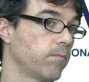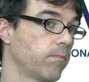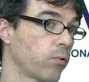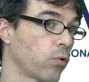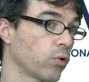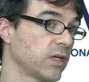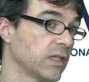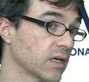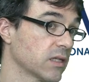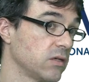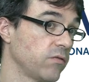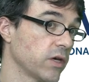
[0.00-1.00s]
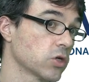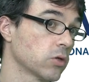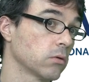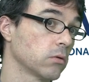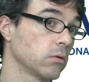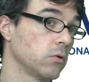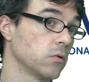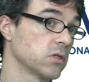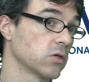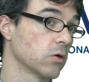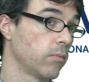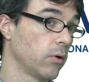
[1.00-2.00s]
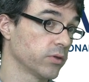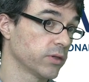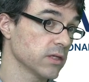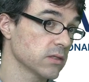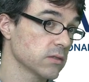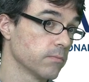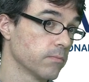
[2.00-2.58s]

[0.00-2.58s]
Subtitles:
protein activation using a blood test.